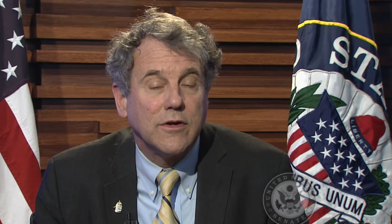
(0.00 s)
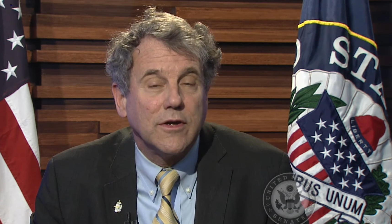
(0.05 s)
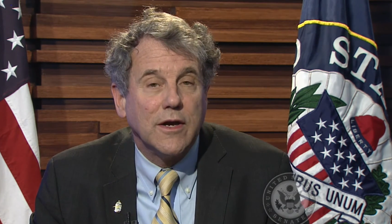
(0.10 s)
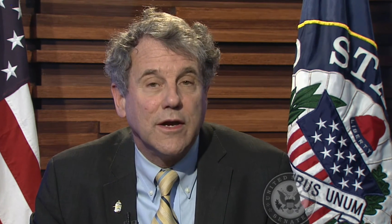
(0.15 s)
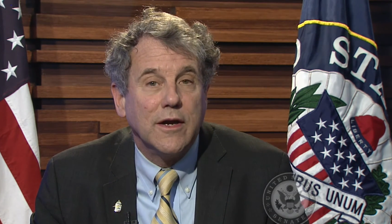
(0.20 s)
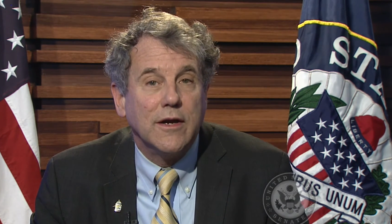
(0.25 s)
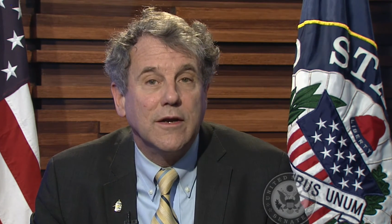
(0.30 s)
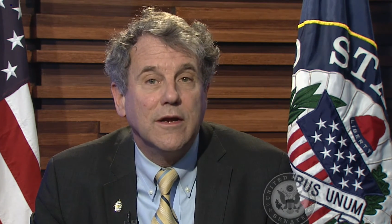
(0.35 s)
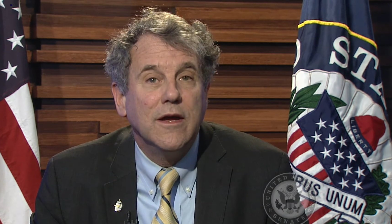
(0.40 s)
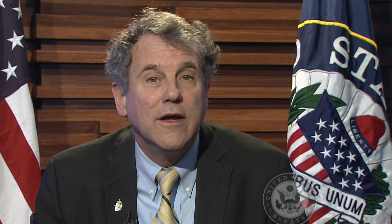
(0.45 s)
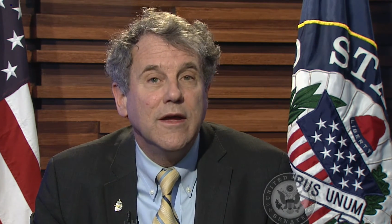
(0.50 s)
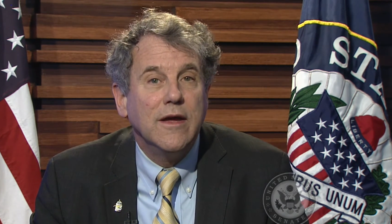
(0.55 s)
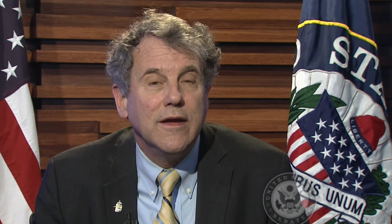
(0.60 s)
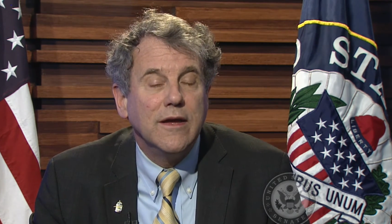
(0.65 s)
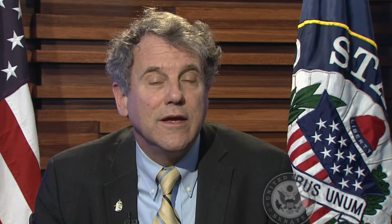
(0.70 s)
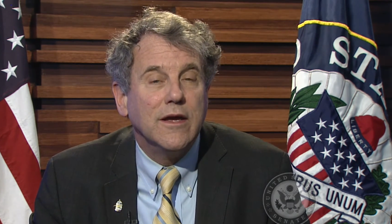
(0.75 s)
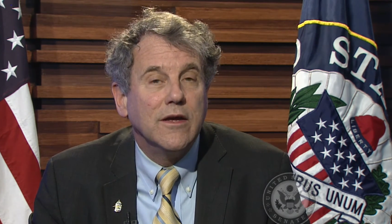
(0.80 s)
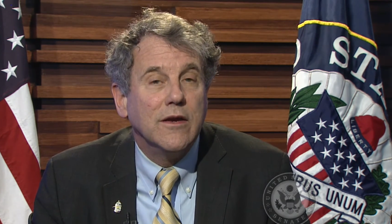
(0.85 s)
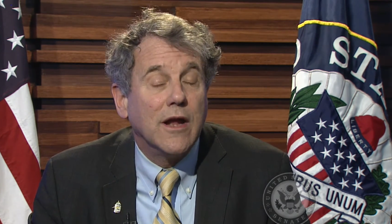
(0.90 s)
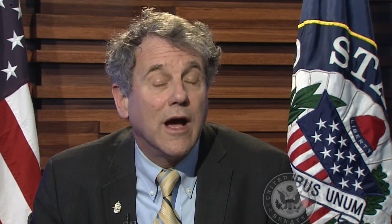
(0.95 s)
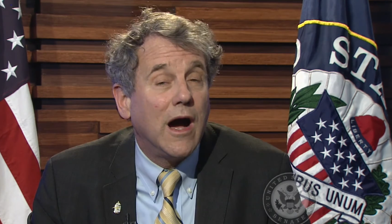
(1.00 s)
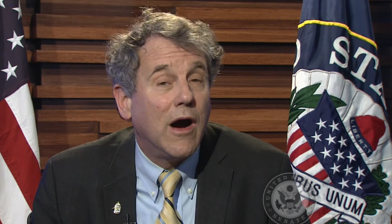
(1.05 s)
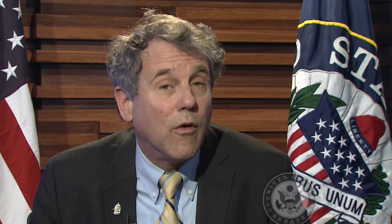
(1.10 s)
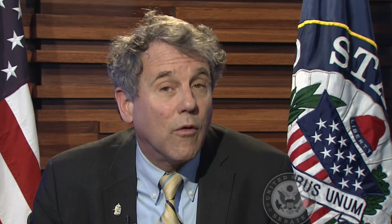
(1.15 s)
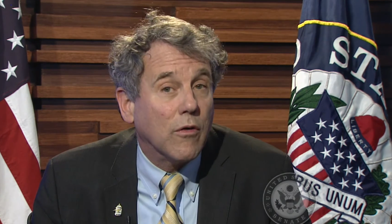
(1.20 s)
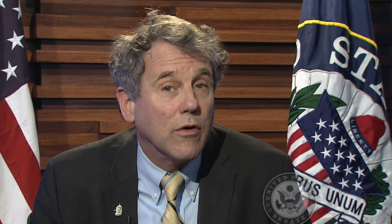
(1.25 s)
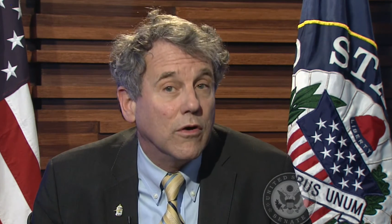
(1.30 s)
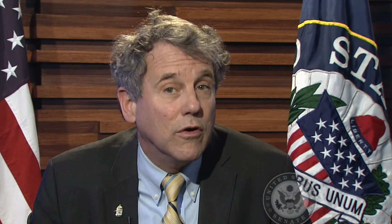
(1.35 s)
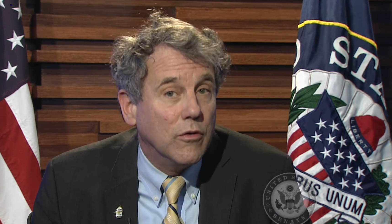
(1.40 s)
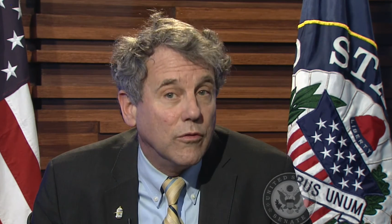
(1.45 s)
King in
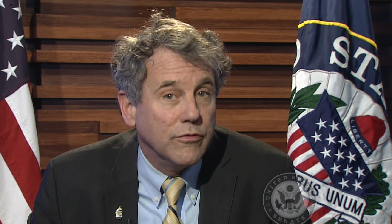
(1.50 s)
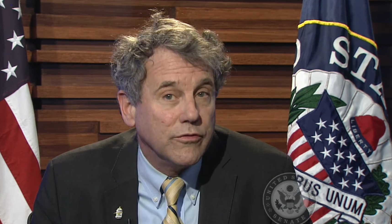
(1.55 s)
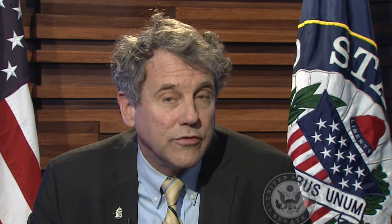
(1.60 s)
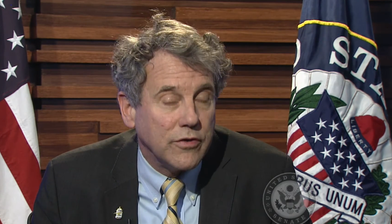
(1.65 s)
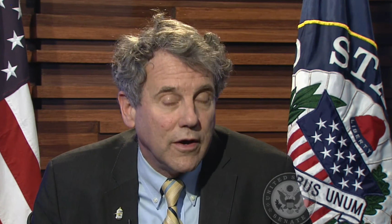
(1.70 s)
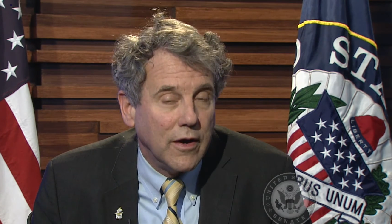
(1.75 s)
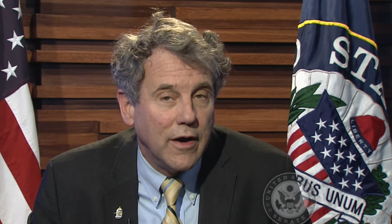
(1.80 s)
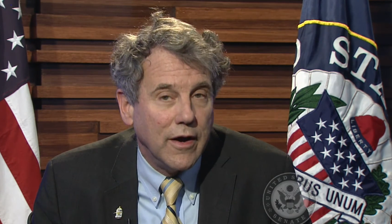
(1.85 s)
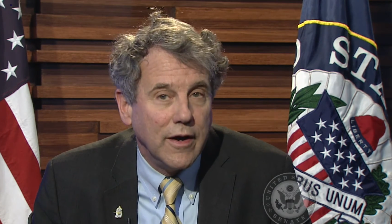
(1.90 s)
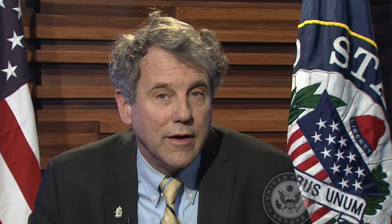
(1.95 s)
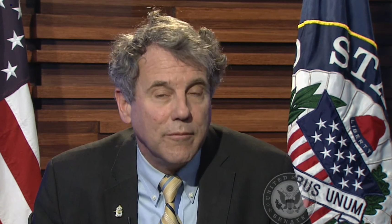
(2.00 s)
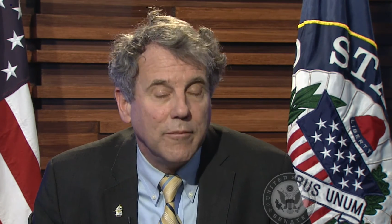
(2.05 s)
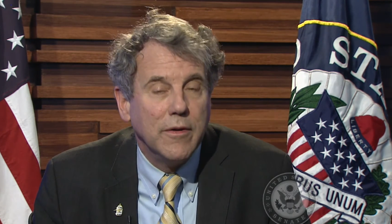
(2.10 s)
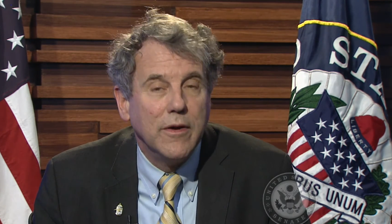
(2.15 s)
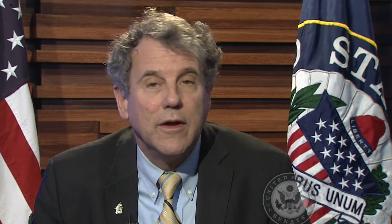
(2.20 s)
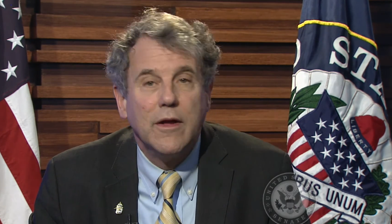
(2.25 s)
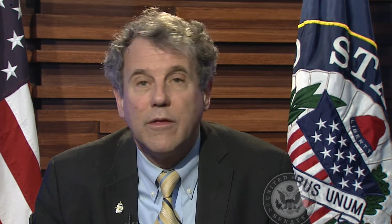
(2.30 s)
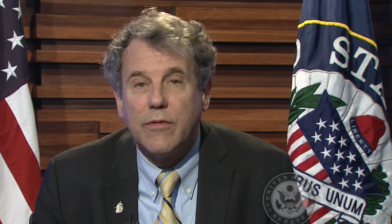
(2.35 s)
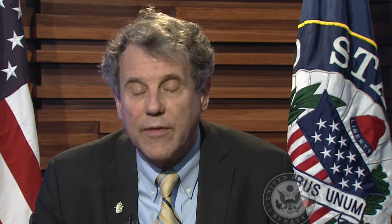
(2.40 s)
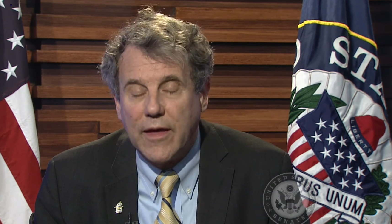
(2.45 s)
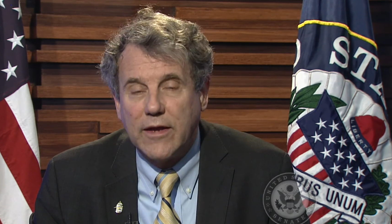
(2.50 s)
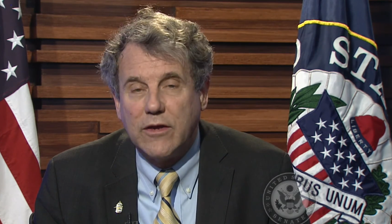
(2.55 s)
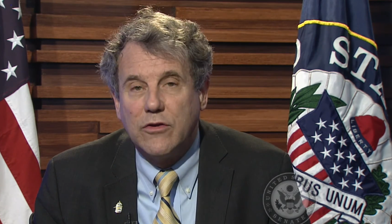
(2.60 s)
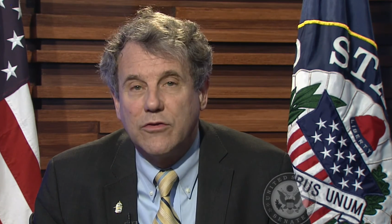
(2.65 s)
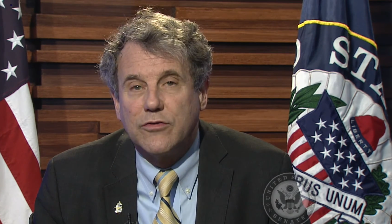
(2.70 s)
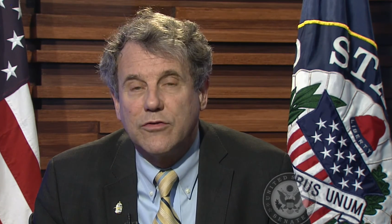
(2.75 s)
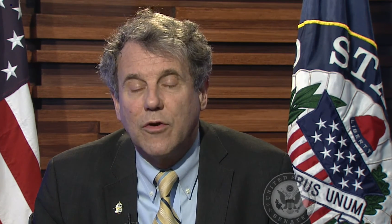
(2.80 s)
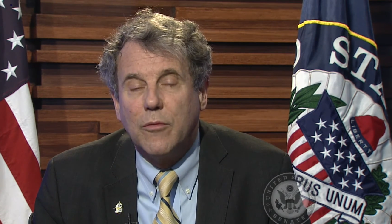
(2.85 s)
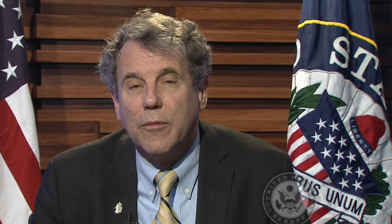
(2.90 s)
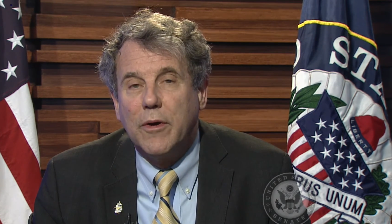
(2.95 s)
our own time. Thank you
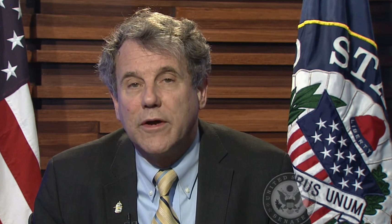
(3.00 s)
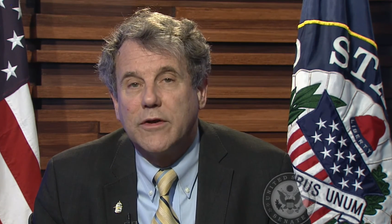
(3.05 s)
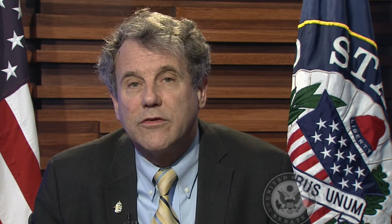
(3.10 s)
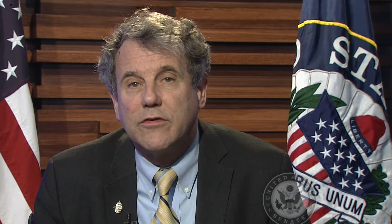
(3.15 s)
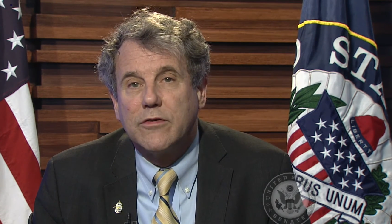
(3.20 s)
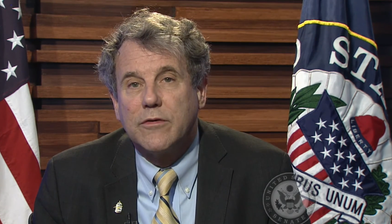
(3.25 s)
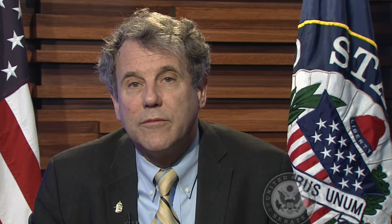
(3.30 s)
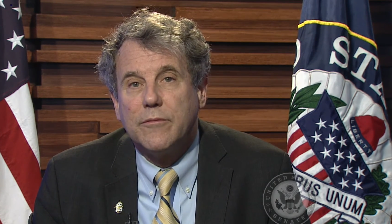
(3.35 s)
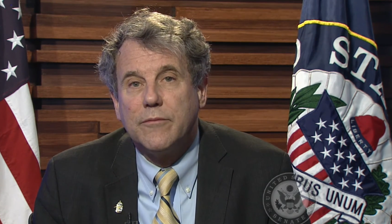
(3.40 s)
so much.